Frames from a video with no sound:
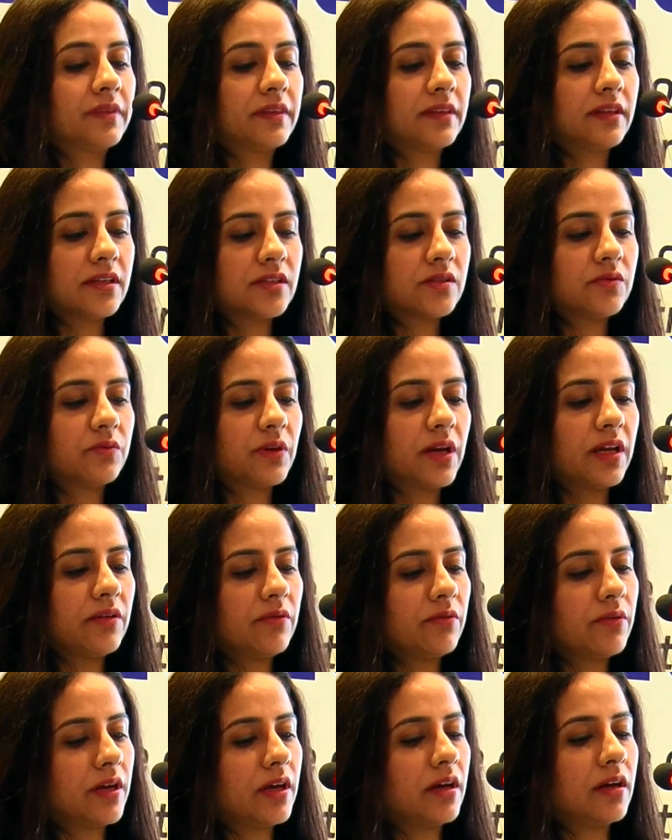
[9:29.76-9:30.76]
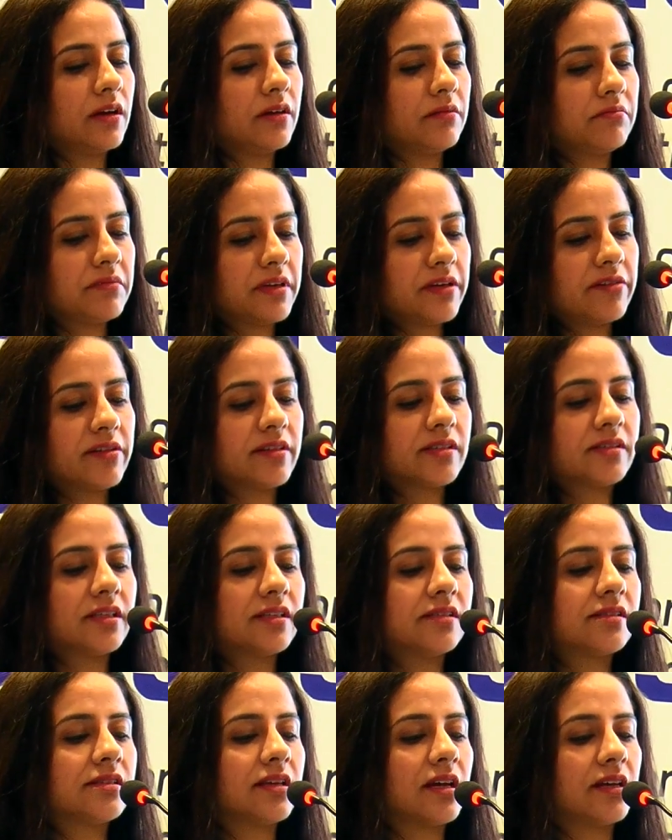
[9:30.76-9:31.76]
There's one interesting
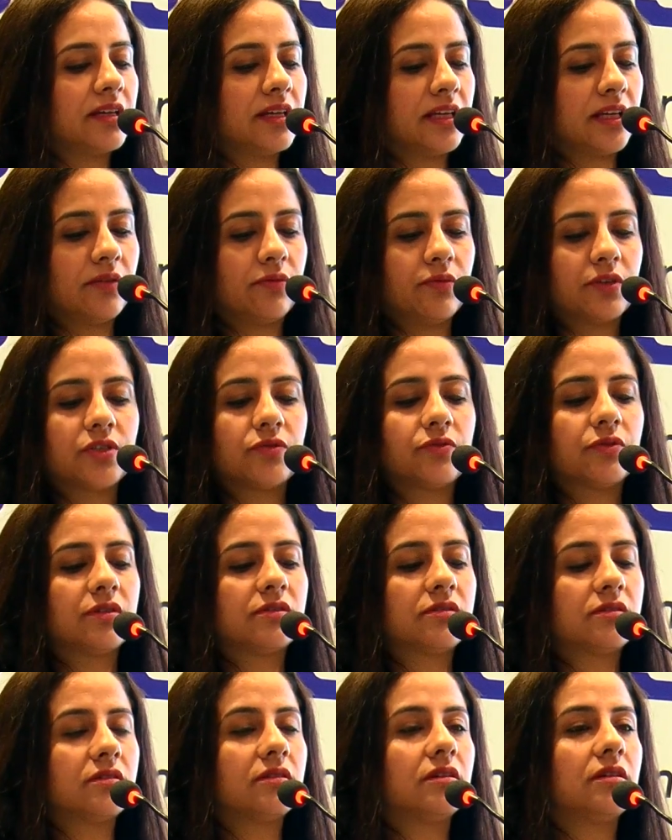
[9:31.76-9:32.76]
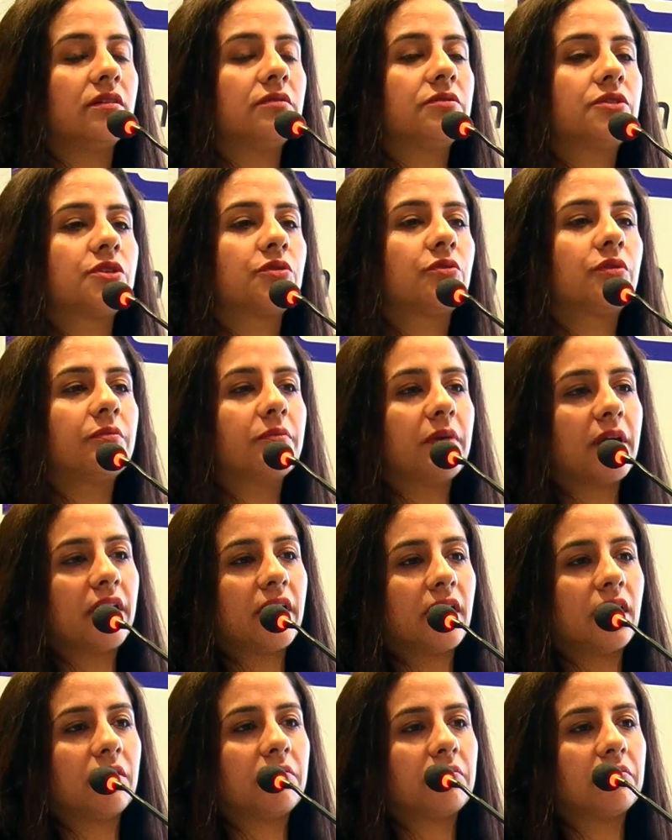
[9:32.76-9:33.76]
study which was shown
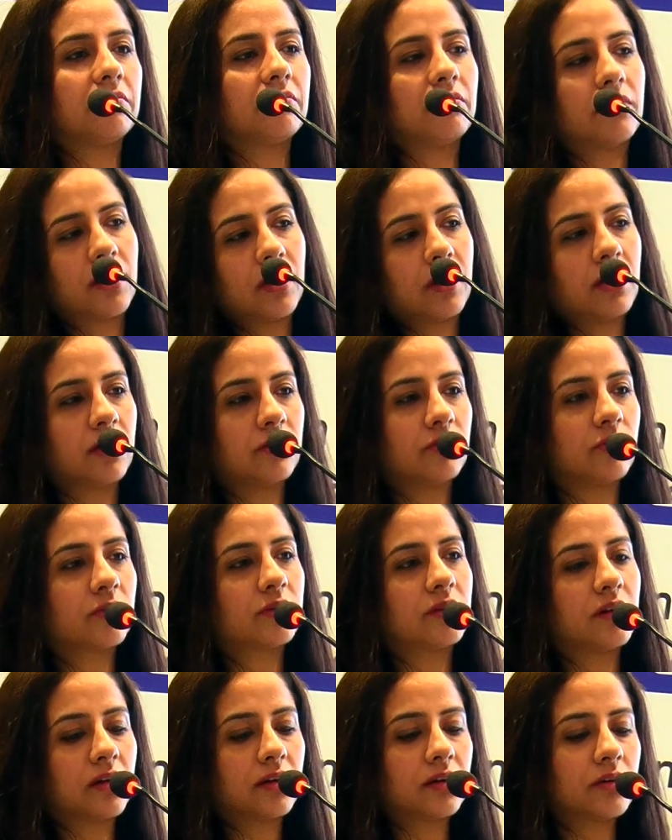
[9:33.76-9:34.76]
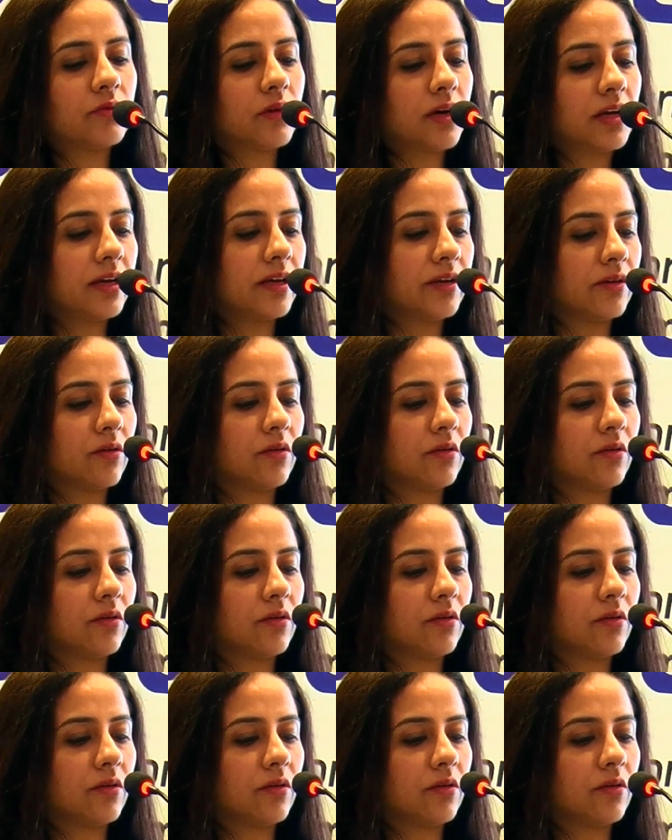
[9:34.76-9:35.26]
by Dr. Agarwal and